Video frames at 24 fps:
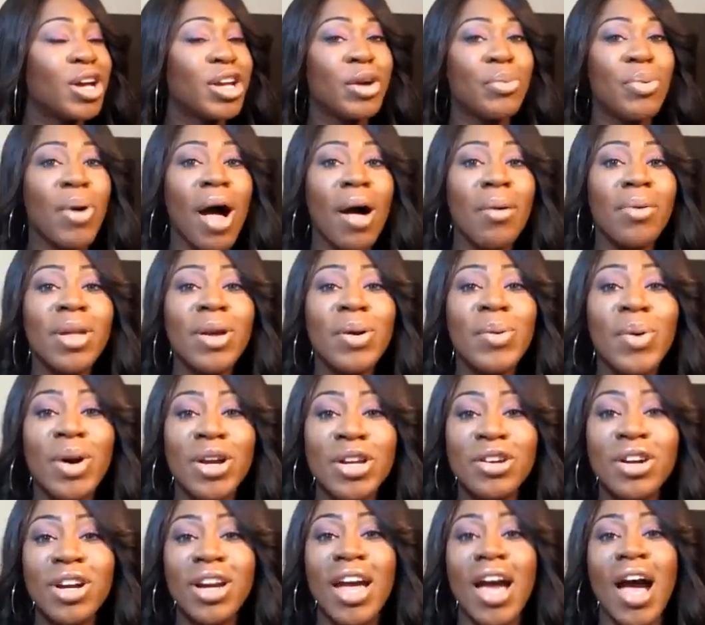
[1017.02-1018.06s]
you're probably
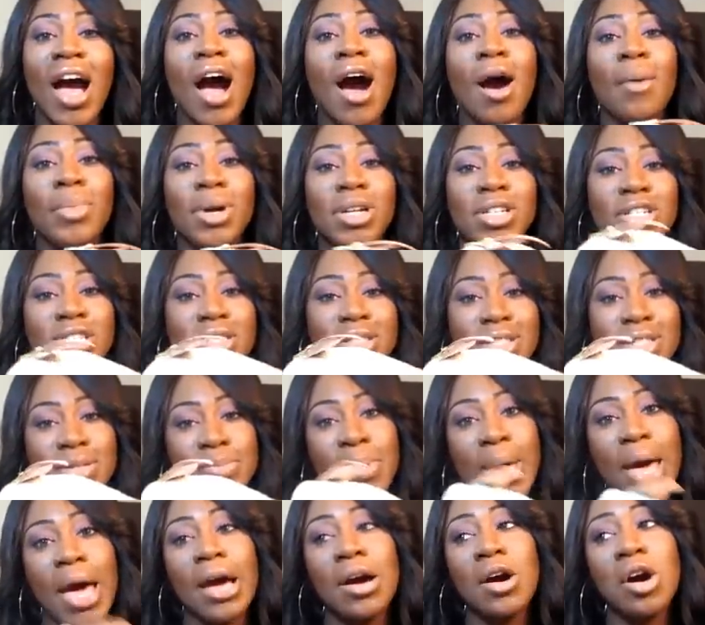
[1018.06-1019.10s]
wondering how much this
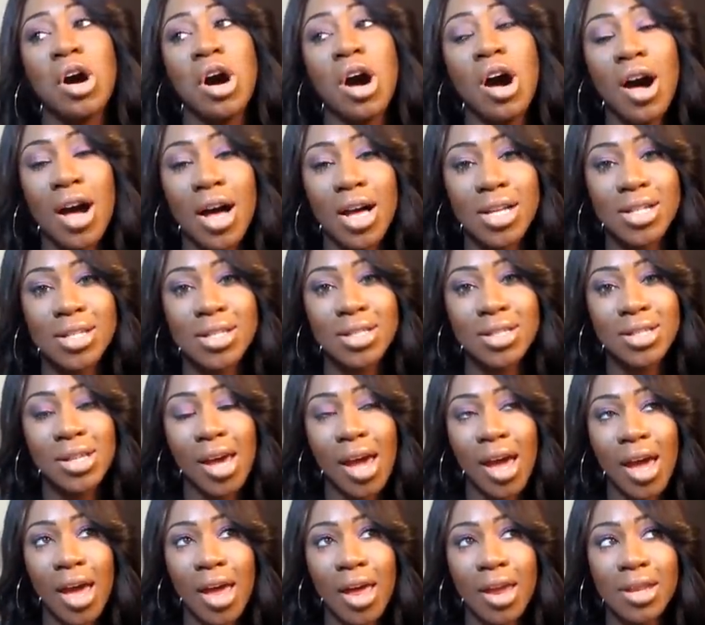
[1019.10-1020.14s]
bag costs.
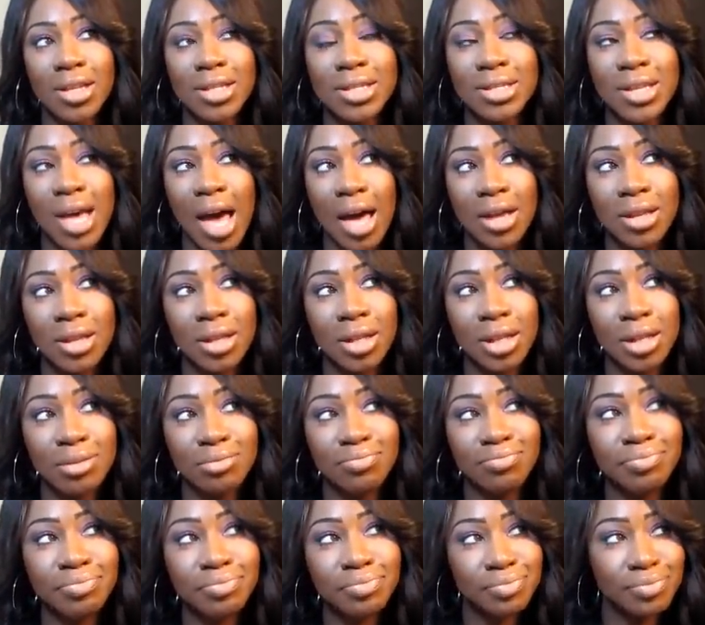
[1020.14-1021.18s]
And sadly,
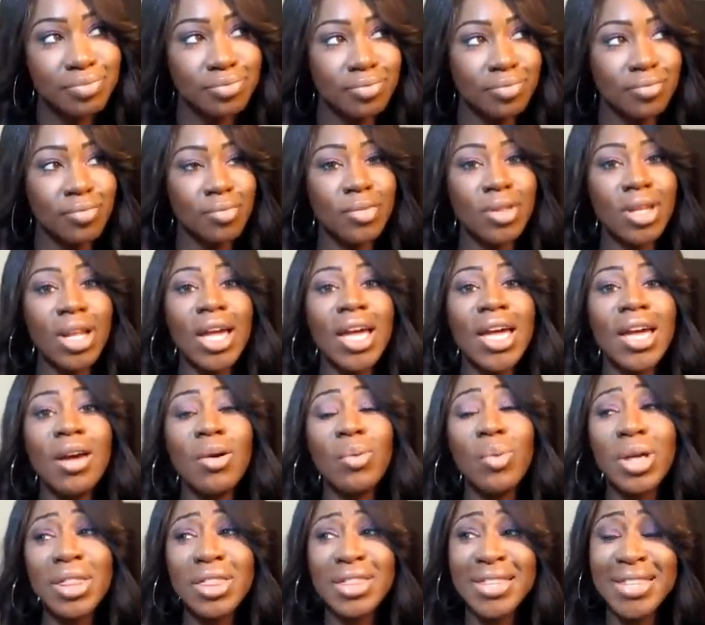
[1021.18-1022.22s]

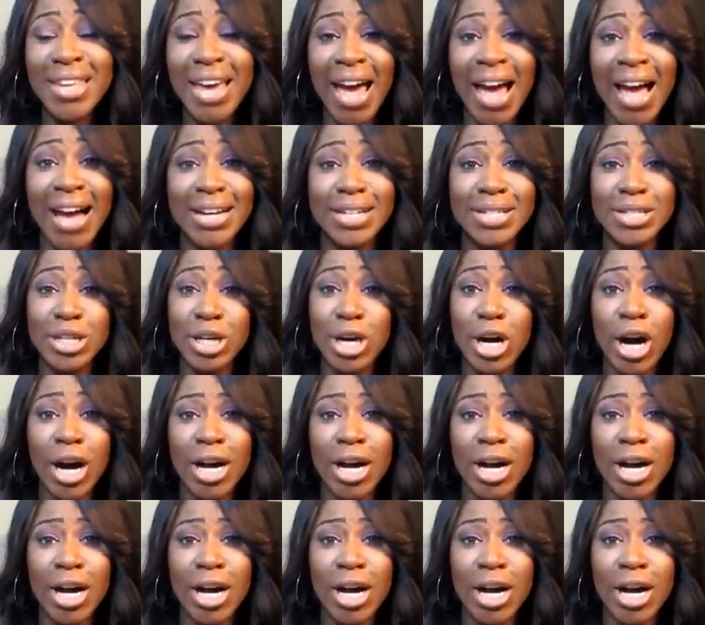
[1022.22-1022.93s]
with tax, it